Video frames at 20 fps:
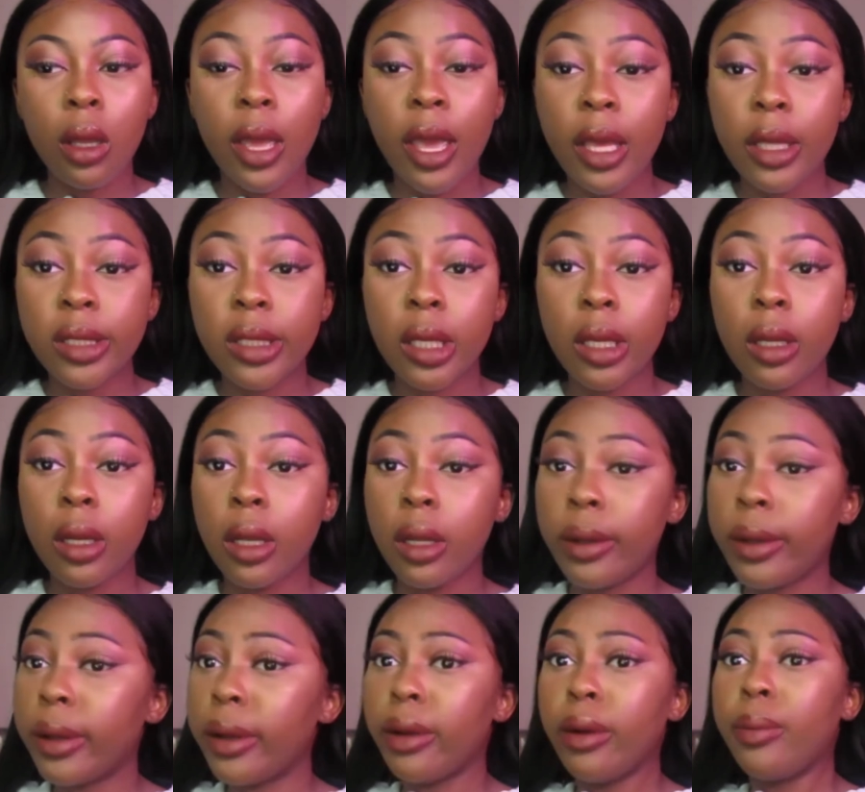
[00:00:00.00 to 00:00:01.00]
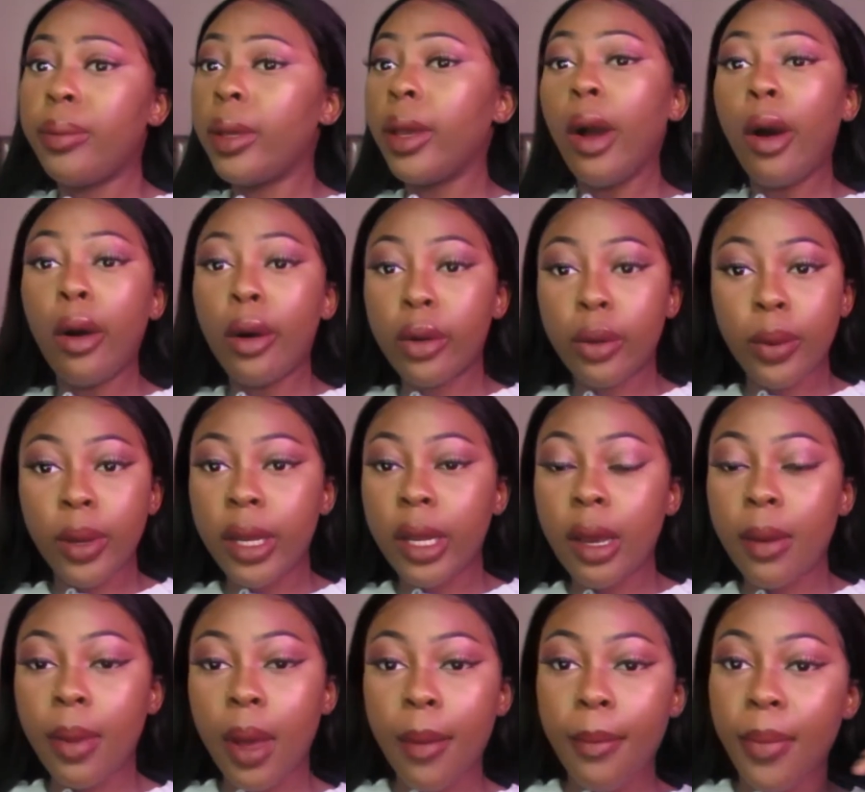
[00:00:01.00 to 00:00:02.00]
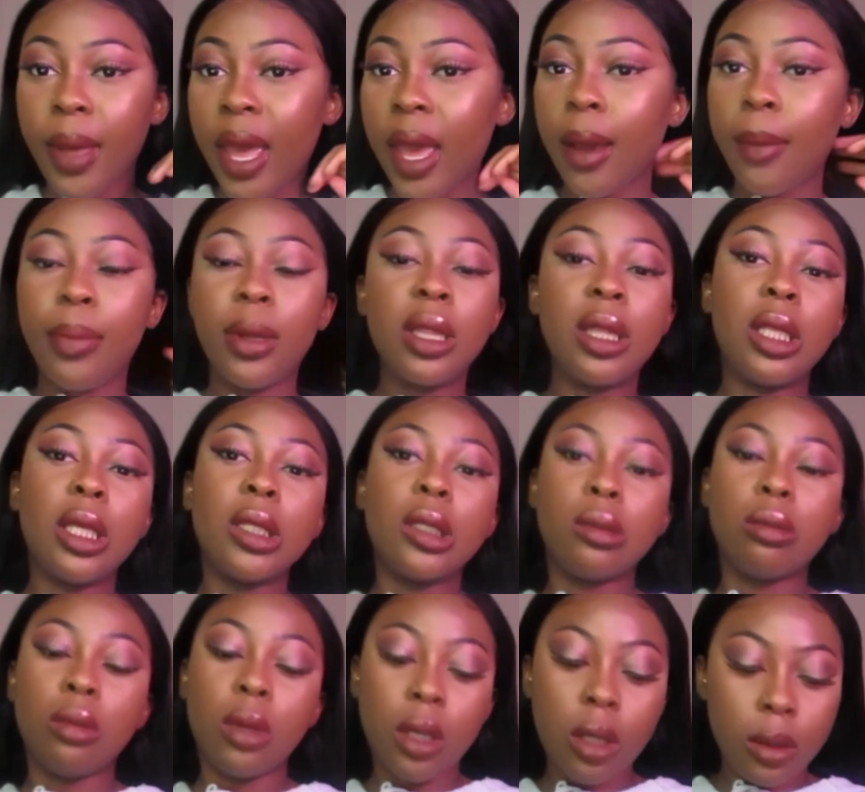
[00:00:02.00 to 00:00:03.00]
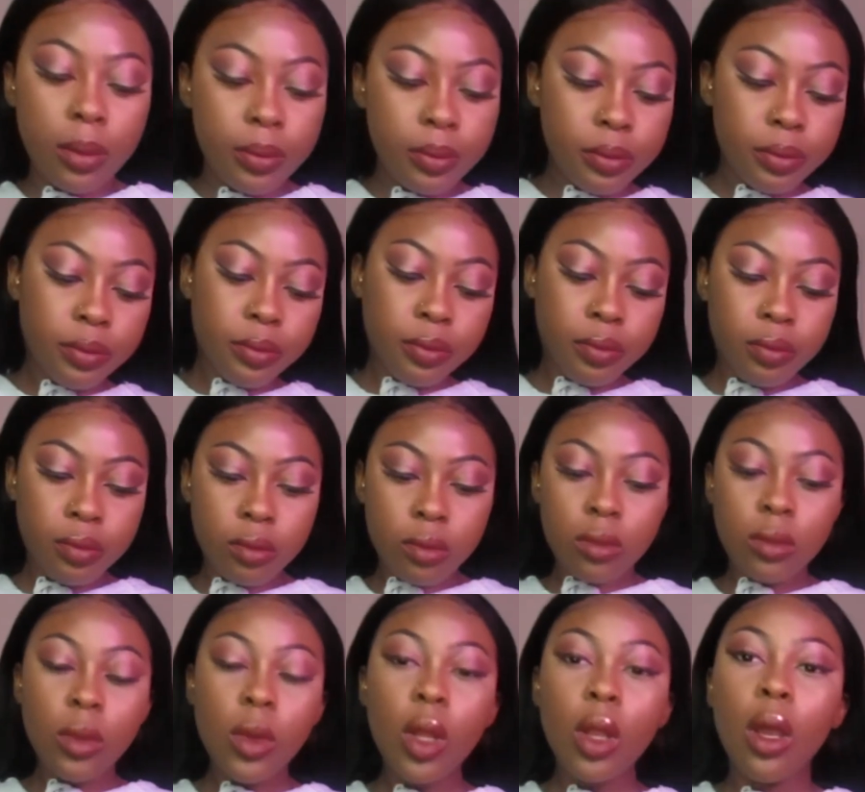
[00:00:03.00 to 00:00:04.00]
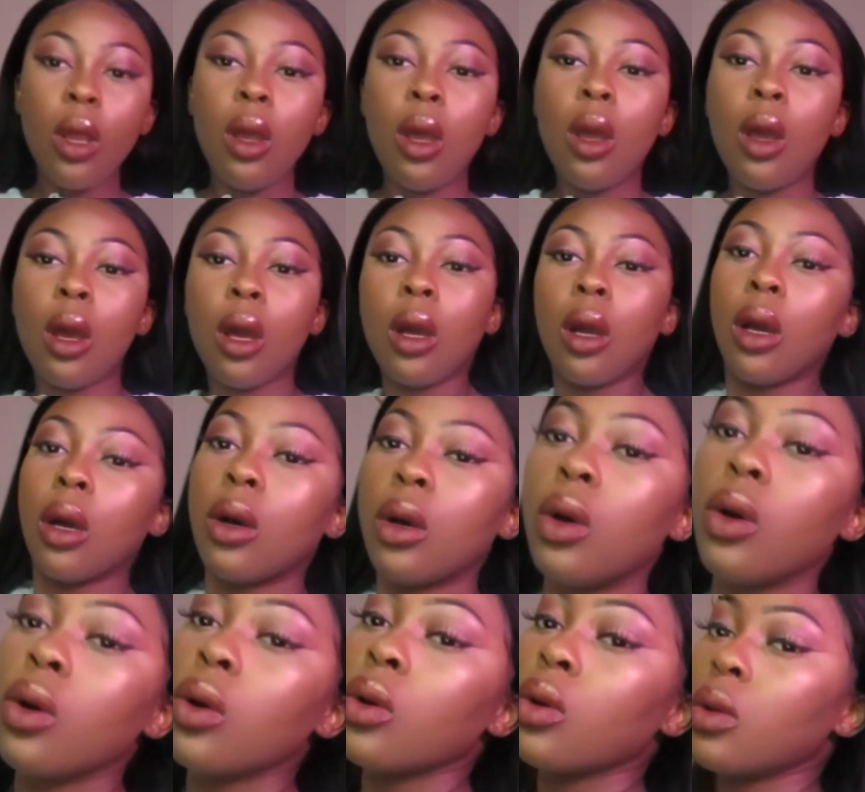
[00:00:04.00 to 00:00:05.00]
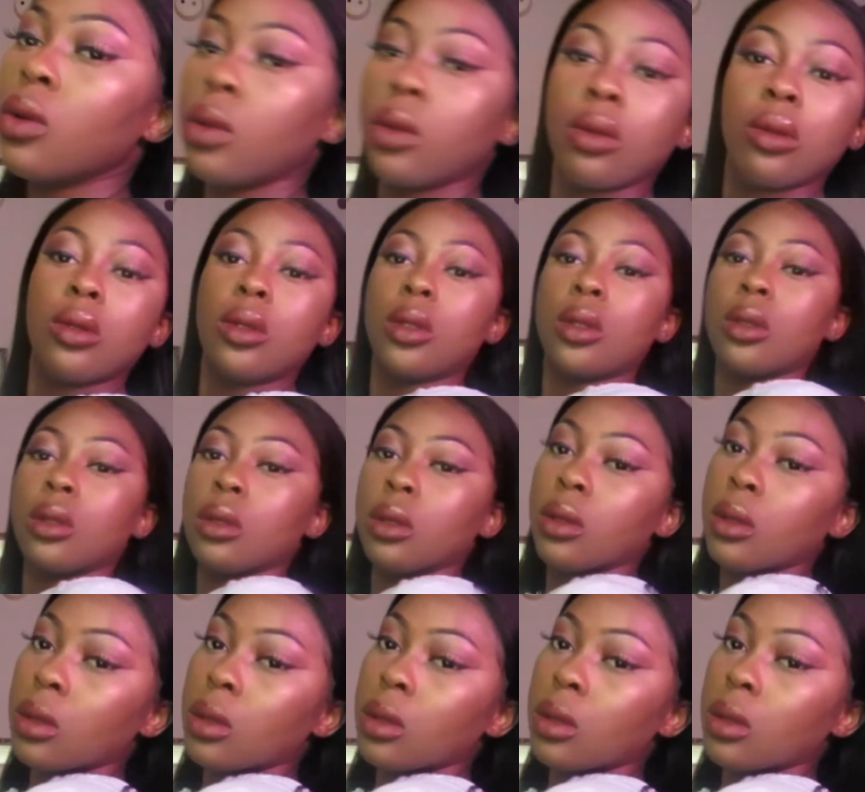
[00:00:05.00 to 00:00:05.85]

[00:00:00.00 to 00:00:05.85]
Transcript: 18 and then it'll be all the way down my back, but this one goes,